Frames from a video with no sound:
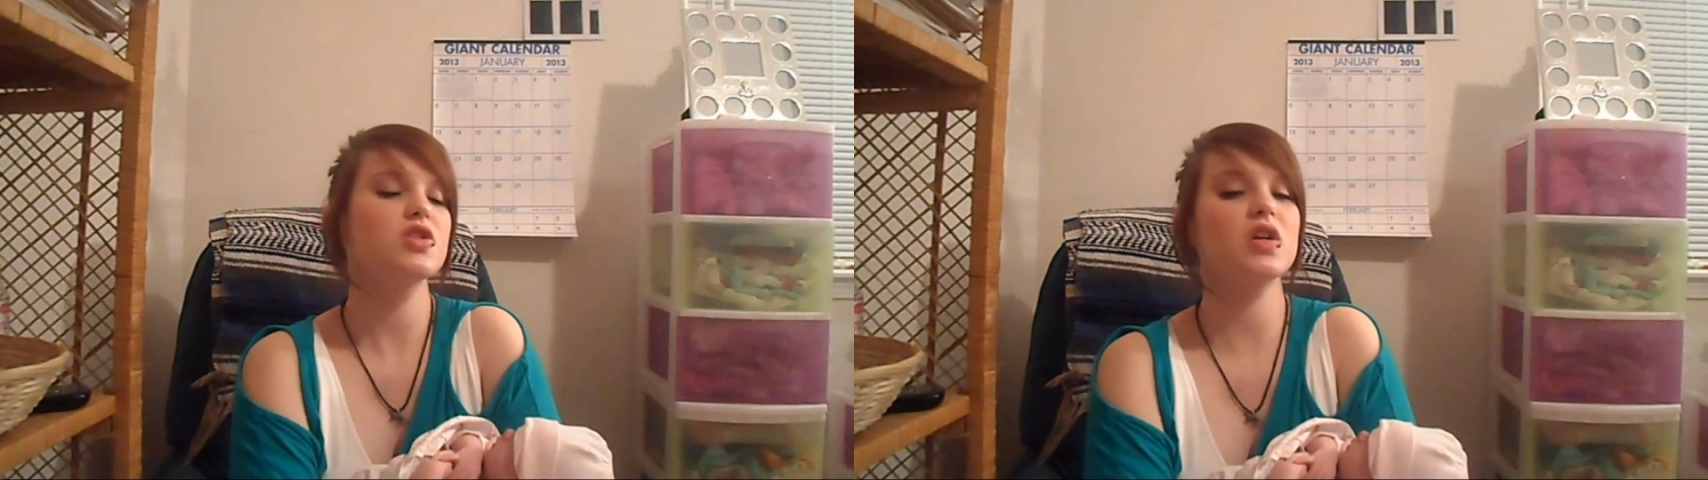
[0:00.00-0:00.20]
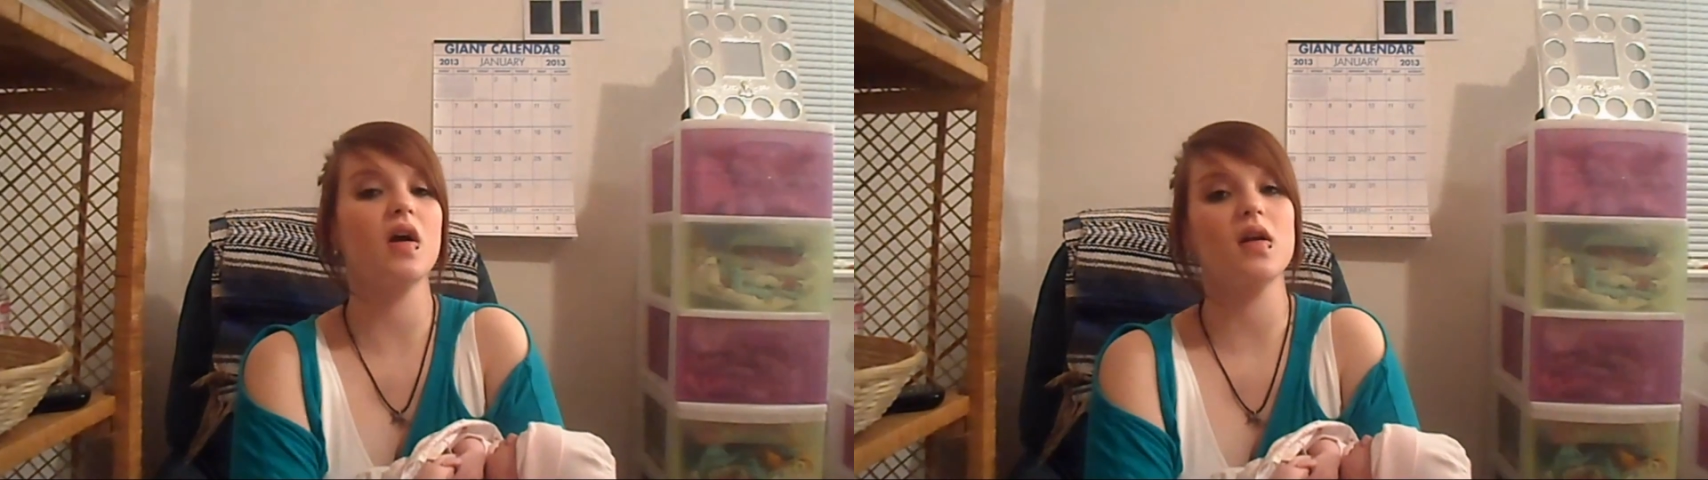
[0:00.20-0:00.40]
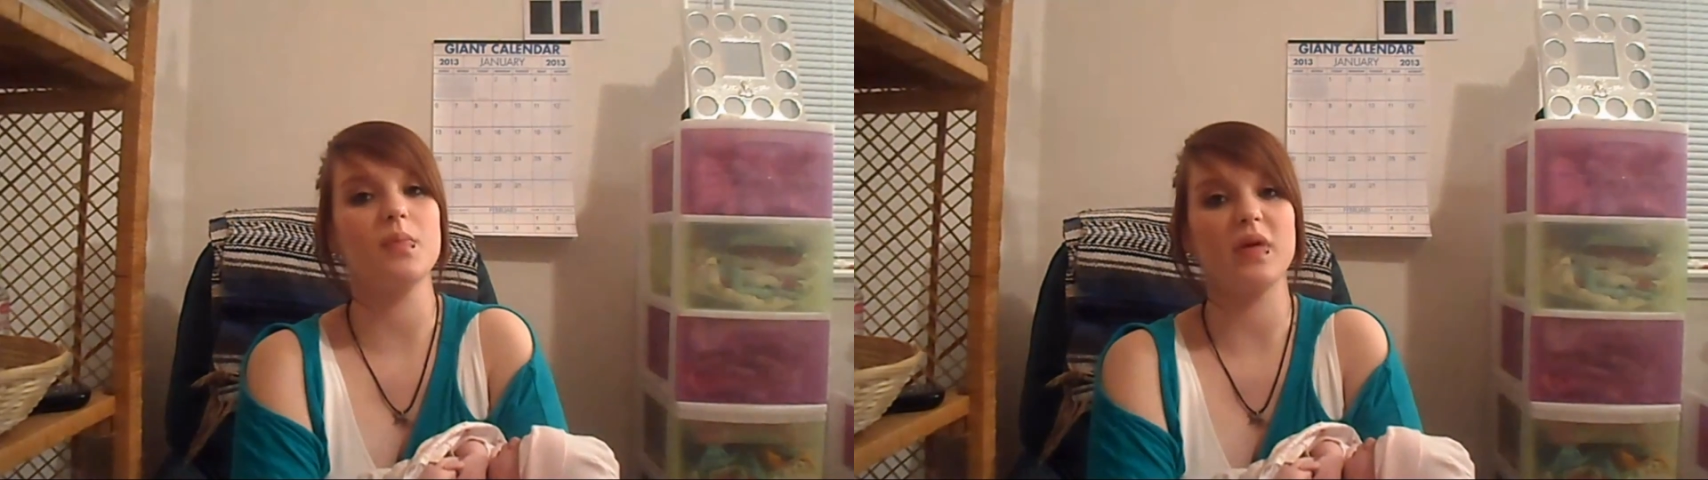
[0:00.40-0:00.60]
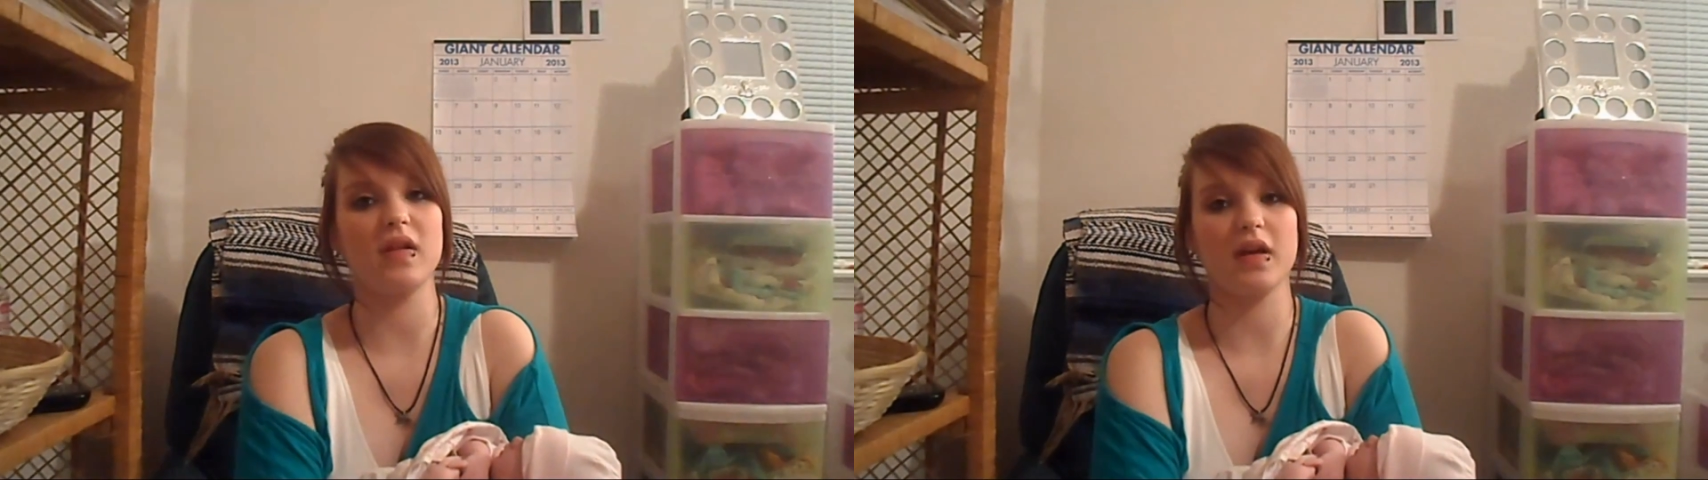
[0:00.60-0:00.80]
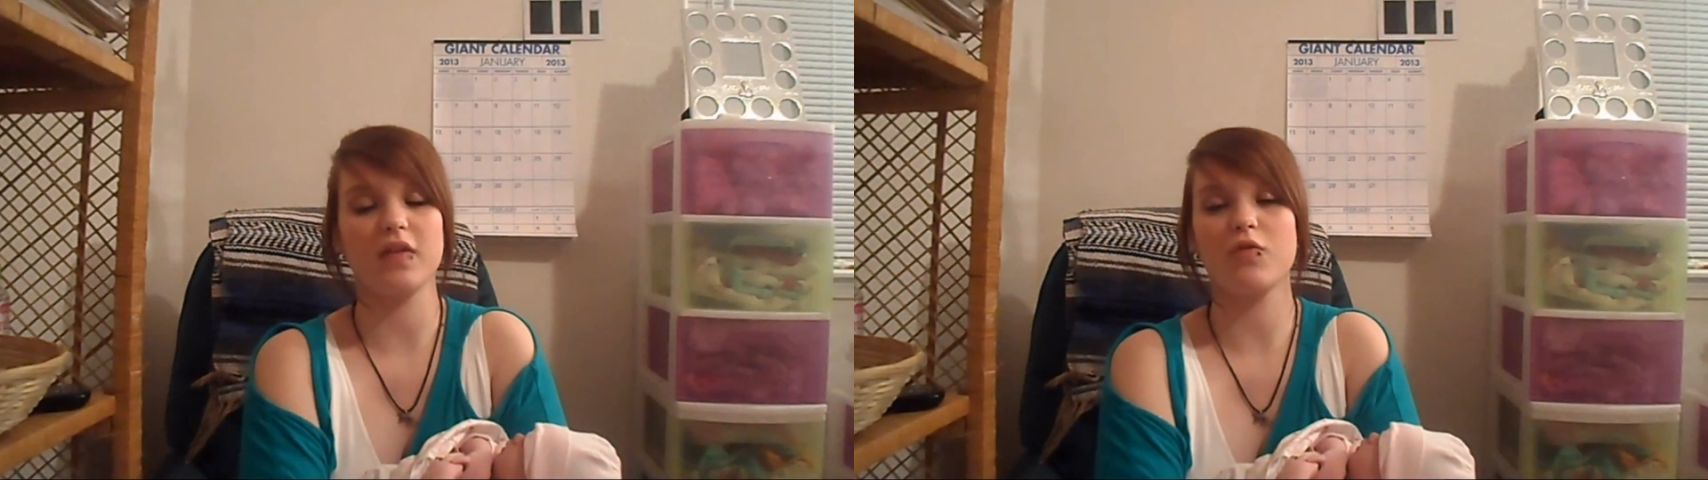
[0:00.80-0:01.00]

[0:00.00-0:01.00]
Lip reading: she got up at like